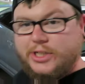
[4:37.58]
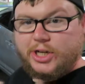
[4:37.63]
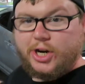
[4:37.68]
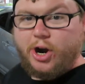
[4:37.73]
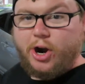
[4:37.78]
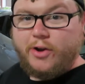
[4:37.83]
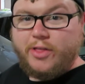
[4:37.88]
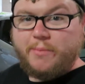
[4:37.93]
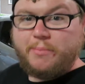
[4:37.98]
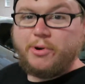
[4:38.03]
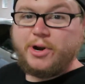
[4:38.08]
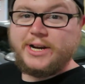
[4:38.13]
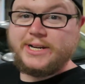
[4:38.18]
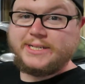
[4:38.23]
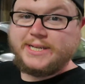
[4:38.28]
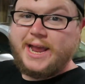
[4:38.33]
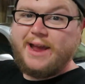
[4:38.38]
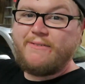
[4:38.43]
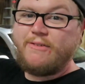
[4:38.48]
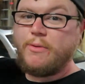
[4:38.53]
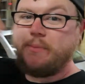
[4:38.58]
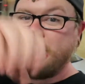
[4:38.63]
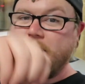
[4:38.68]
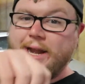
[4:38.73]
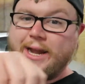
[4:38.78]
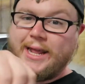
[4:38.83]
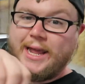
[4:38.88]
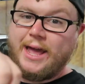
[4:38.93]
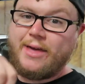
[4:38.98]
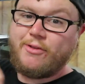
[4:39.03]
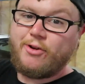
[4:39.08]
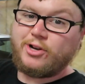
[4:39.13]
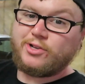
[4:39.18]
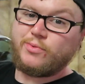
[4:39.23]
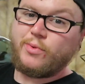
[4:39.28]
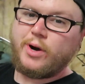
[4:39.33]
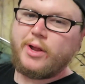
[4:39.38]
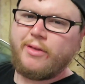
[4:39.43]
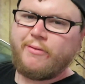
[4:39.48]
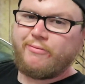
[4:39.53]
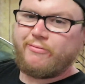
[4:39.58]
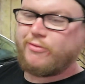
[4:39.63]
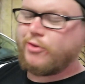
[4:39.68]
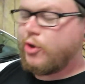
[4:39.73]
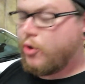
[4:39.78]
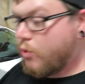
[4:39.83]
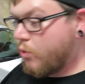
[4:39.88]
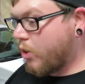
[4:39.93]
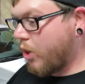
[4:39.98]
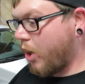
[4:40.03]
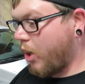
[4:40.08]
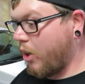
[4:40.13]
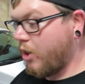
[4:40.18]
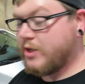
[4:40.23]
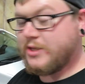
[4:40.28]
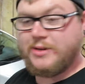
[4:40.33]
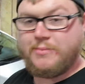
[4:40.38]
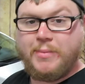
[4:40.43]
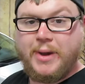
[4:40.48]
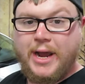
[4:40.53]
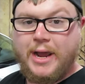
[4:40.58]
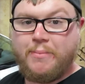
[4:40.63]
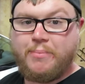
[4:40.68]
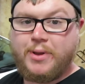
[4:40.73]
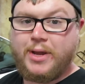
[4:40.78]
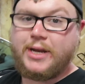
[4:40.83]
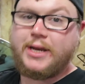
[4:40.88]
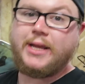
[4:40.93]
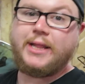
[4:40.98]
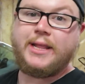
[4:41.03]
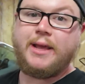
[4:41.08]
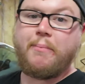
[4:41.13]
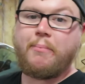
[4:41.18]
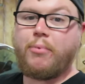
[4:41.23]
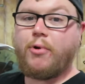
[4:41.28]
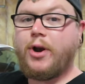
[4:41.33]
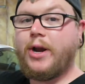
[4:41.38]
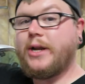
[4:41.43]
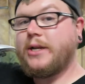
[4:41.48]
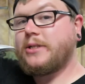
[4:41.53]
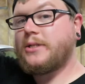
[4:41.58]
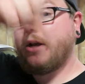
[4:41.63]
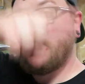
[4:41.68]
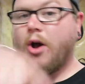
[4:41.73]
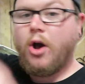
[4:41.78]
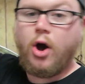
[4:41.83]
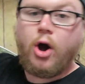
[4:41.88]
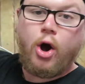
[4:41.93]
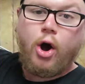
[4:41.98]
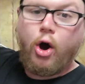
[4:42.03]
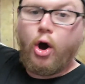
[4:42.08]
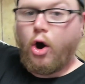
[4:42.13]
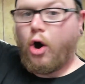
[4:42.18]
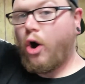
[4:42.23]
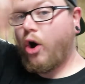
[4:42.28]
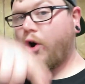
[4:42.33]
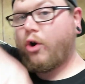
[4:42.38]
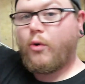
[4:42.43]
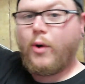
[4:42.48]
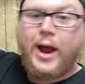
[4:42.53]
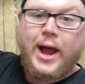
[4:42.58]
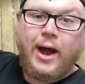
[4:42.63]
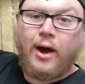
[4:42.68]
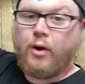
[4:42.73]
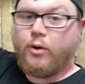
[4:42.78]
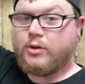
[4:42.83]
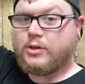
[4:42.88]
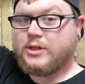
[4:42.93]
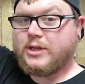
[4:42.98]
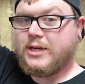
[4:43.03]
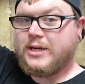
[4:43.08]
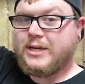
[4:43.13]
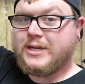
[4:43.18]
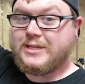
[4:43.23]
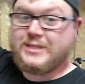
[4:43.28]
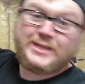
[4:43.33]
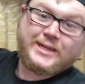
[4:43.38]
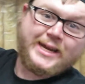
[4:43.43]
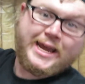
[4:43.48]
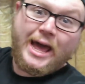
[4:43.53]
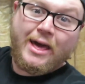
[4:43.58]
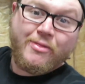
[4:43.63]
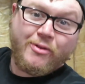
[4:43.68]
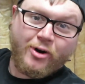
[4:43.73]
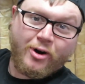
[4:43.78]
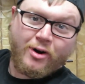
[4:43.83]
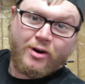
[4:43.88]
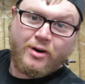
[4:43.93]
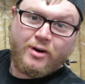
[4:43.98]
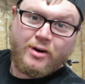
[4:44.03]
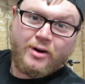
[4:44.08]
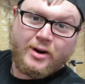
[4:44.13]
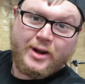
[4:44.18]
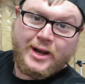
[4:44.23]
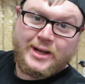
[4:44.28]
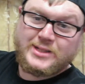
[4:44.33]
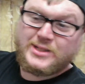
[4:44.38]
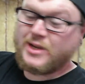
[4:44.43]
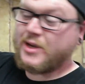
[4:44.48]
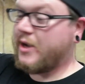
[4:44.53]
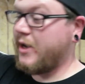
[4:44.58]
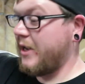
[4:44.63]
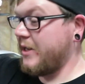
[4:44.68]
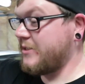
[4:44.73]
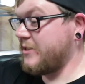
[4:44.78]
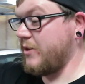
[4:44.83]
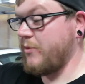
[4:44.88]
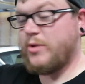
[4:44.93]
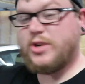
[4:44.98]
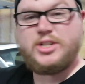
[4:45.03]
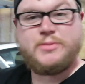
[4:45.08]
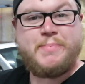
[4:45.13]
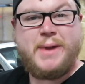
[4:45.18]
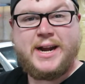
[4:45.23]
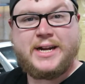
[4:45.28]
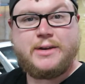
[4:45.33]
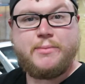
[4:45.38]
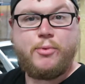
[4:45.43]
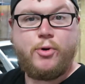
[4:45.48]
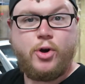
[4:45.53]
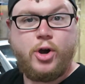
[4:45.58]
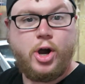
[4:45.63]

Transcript: it's a car that brings everybody together. It's one of the few cars, in my opinion, that brings all crowds together. It's a respectable